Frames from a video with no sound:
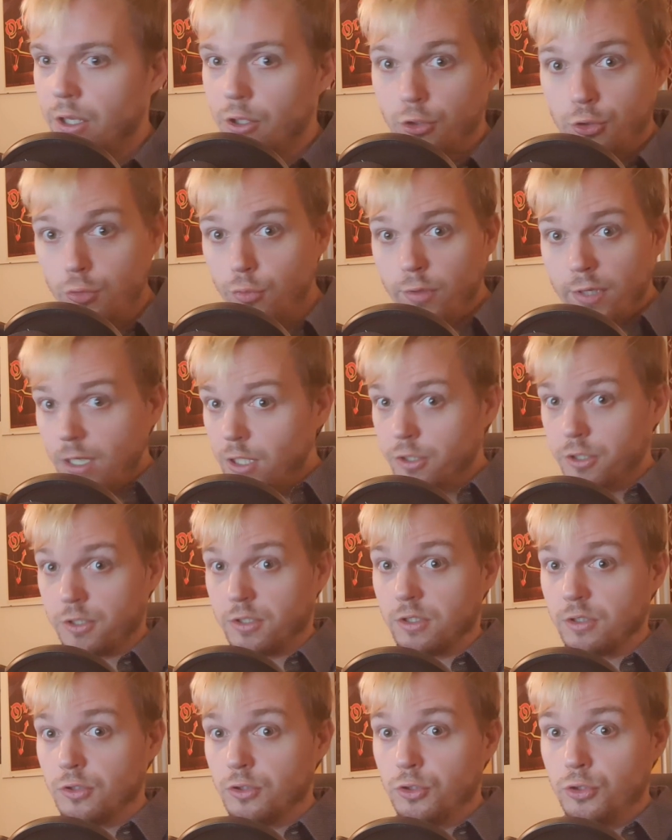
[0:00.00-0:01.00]
You can
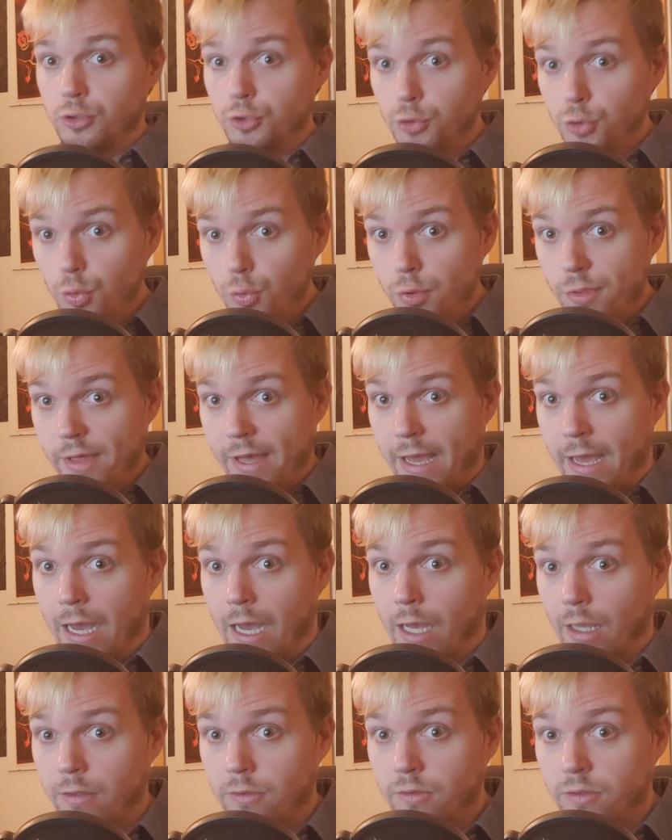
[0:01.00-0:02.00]
just do
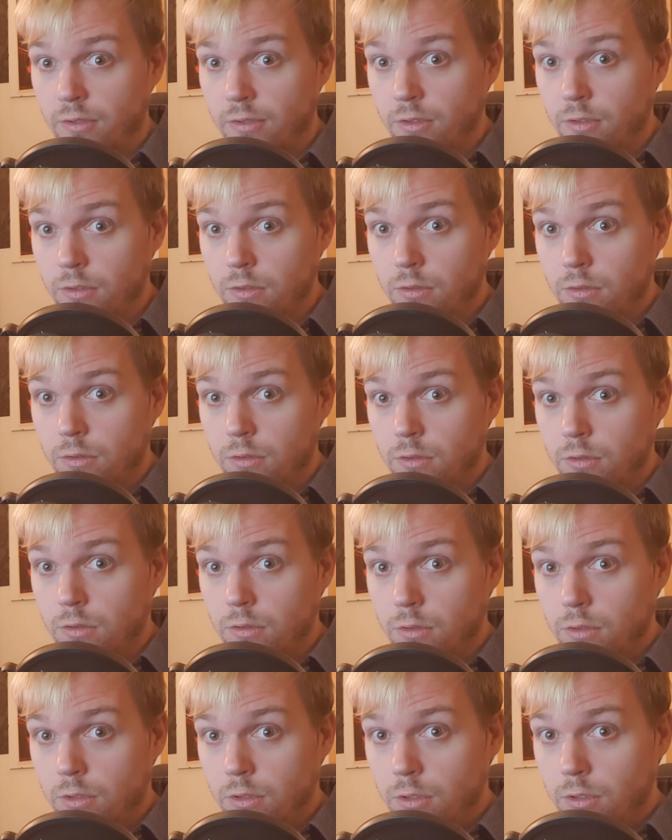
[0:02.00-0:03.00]
that.
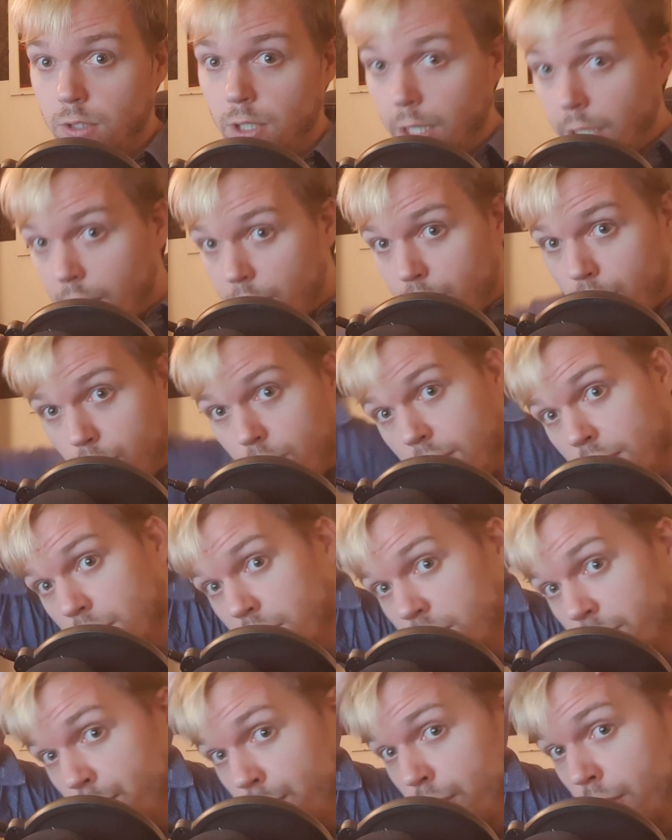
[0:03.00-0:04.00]
You can
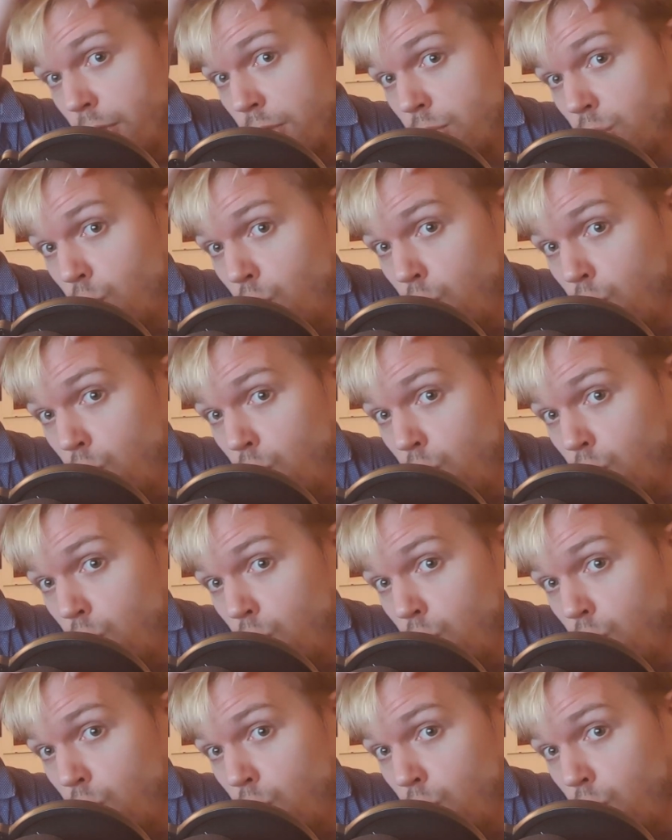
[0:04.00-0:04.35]
just put